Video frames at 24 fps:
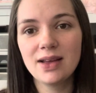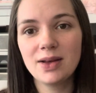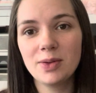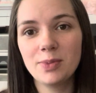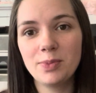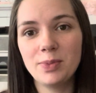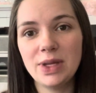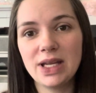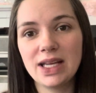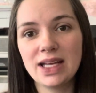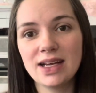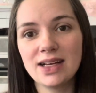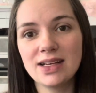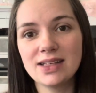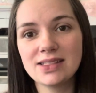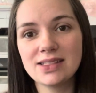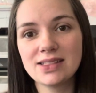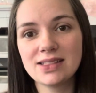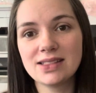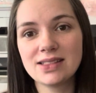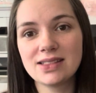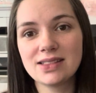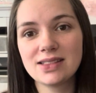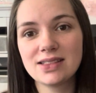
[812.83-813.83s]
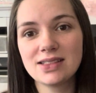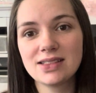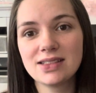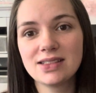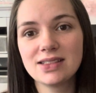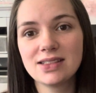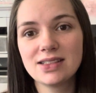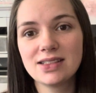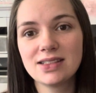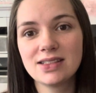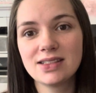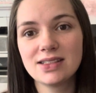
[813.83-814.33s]
because
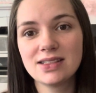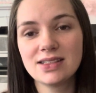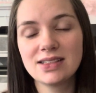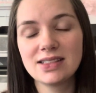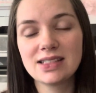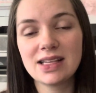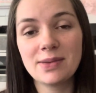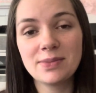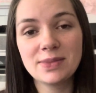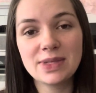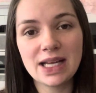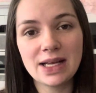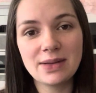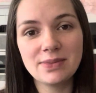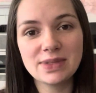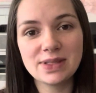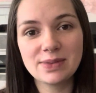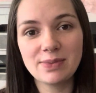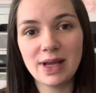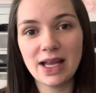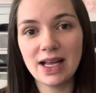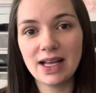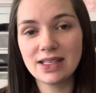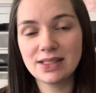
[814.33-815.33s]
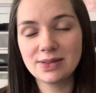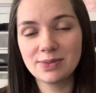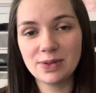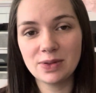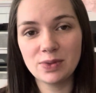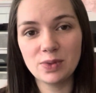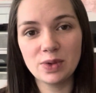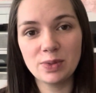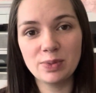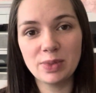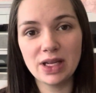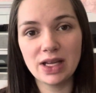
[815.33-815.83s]
sometimes my
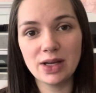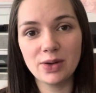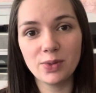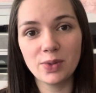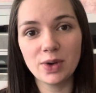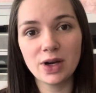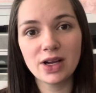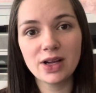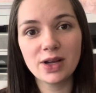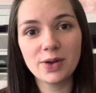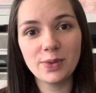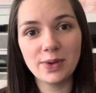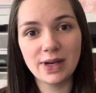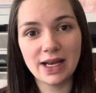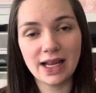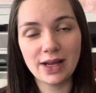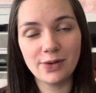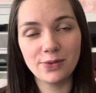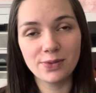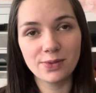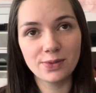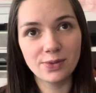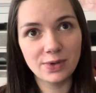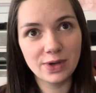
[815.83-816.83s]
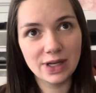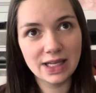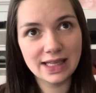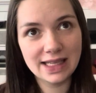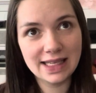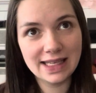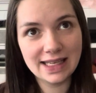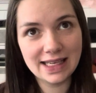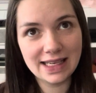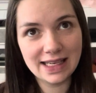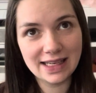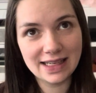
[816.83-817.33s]
husband would be at work when I
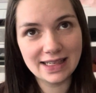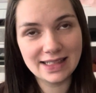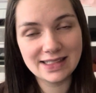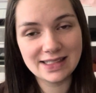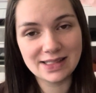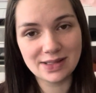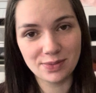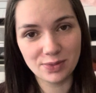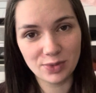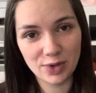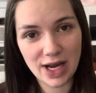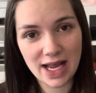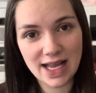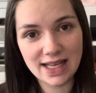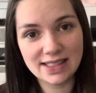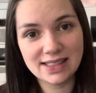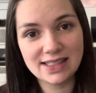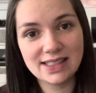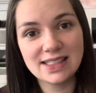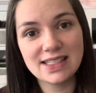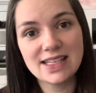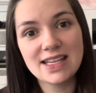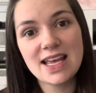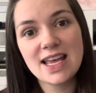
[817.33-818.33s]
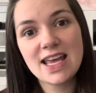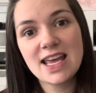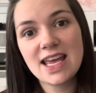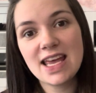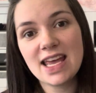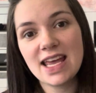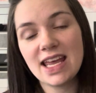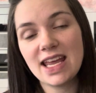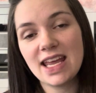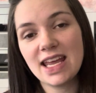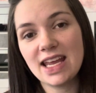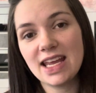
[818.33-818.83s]
really needed some rest,
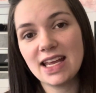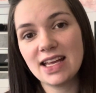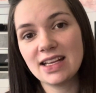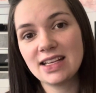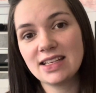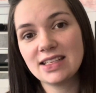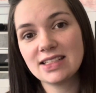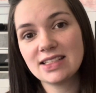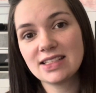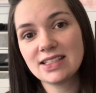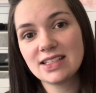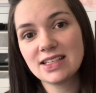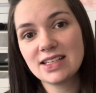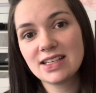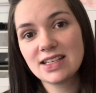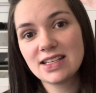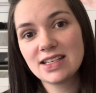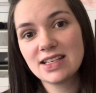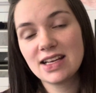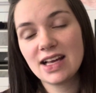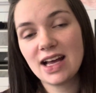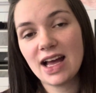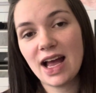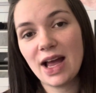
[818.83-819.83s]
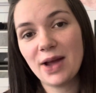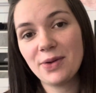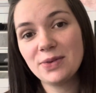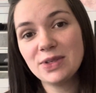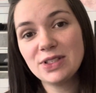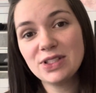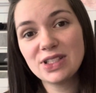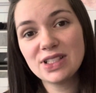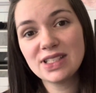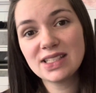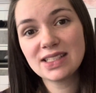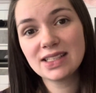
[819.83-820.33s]
and I would
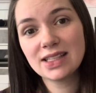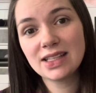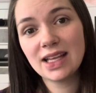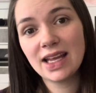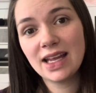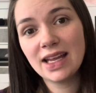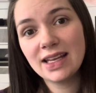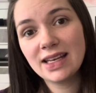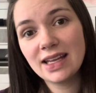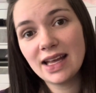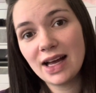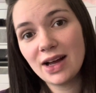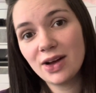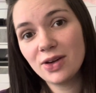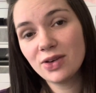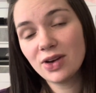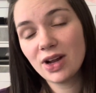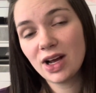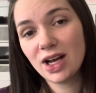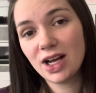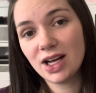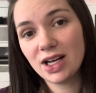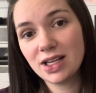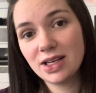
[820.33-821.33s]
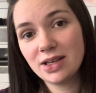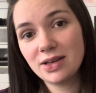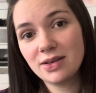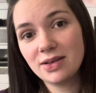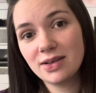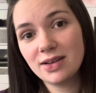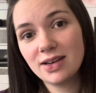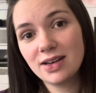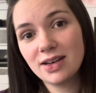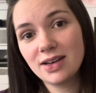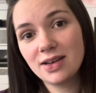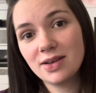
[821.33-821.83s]
just lay down on
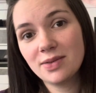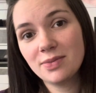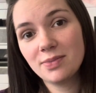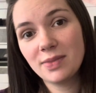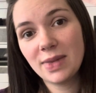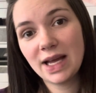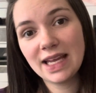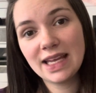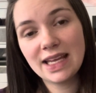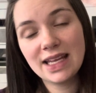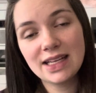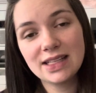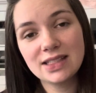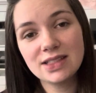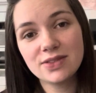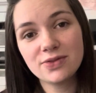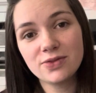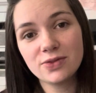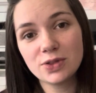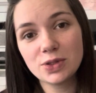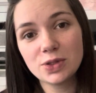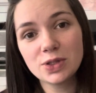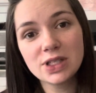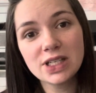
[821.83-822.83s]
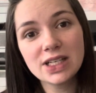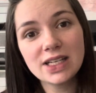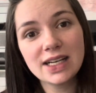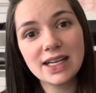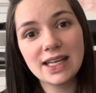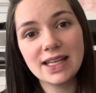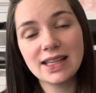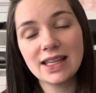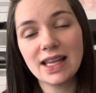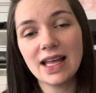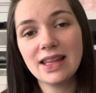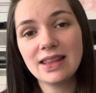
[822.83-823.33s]
my kids' floor
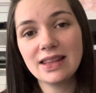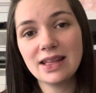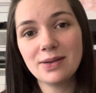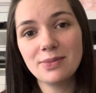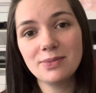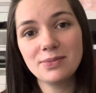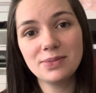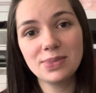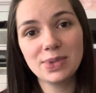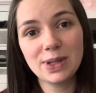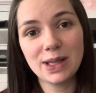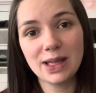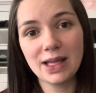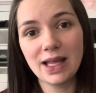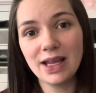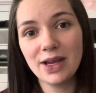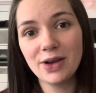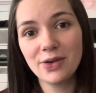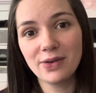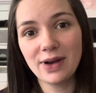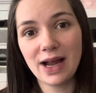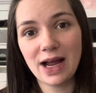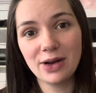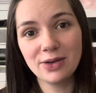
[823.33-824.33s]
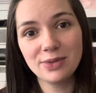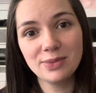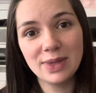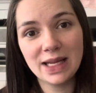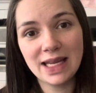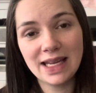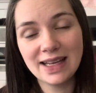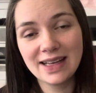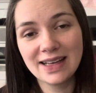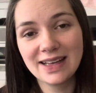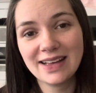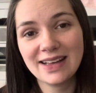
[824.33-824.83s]
and let them play around
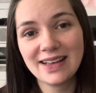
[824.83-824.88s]
me,